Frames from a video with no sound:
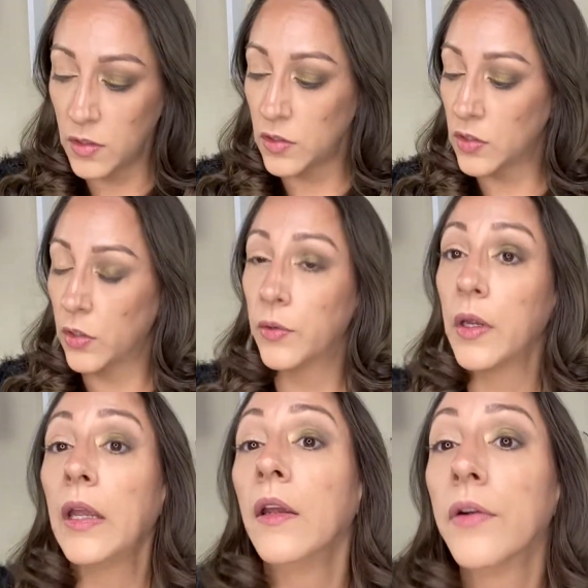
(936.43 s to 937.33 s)
So
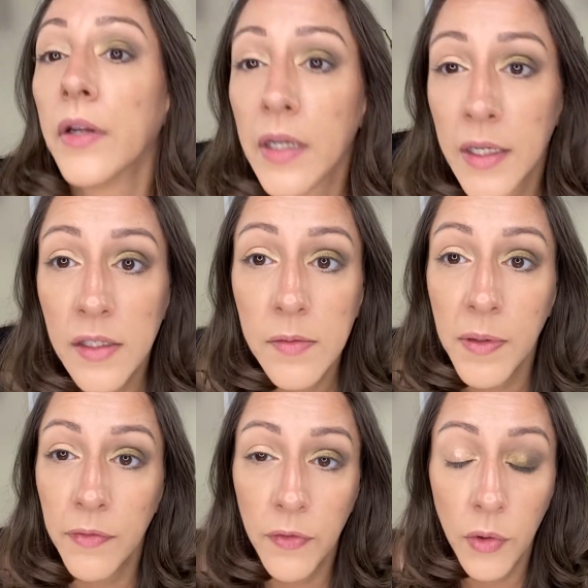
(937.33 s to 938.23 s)
here it is
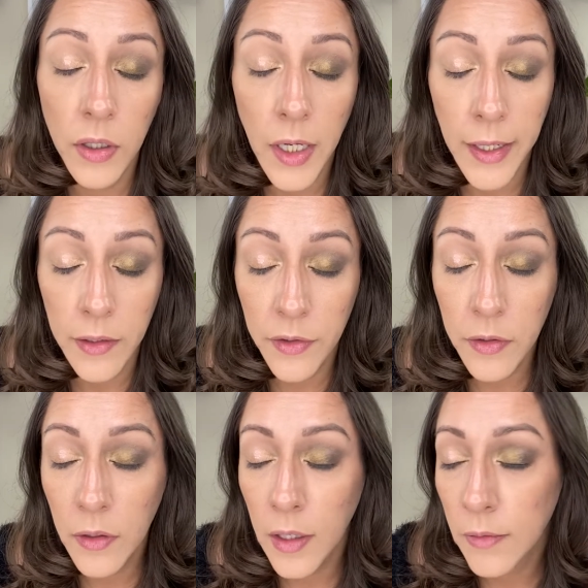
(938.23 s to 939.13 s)
before liner
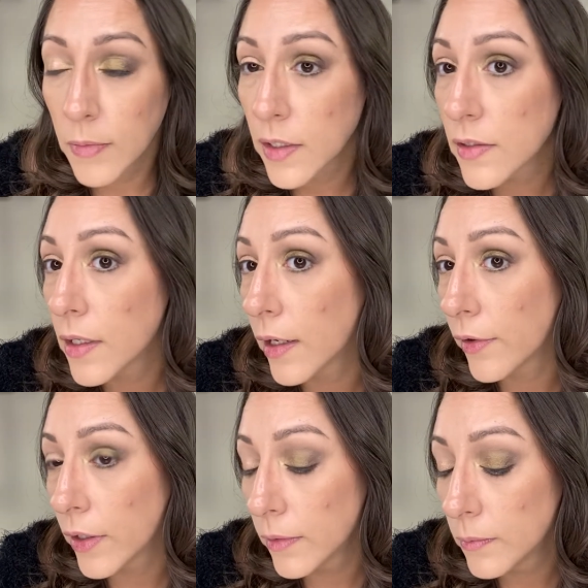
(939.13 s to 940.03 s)
and
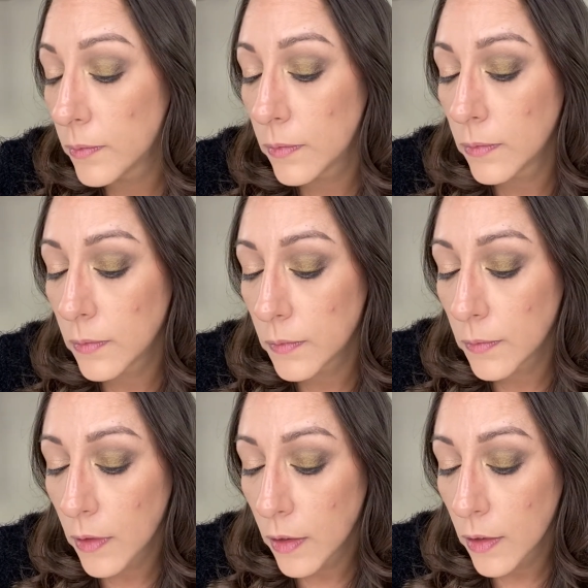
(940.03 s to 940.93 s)
mascara.
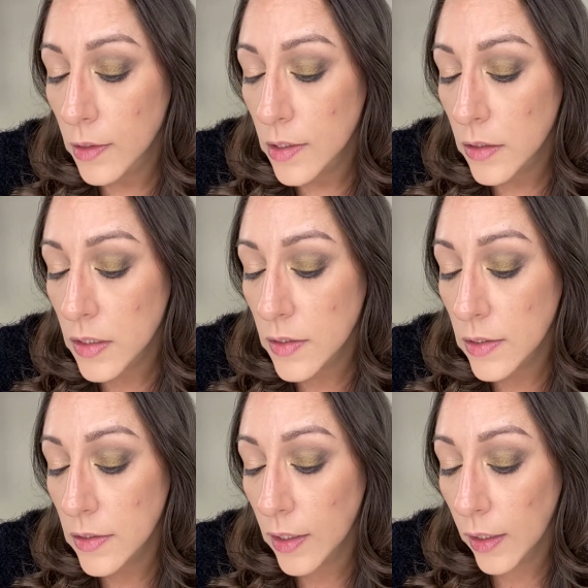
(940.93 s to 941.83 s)
This is
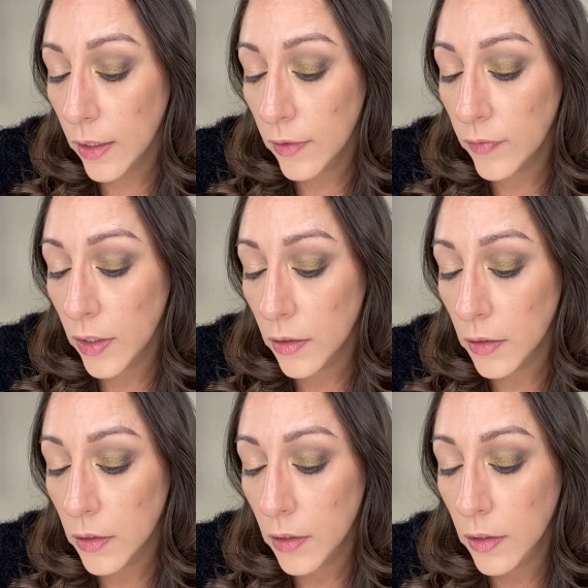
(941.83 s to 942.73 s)
the evening look.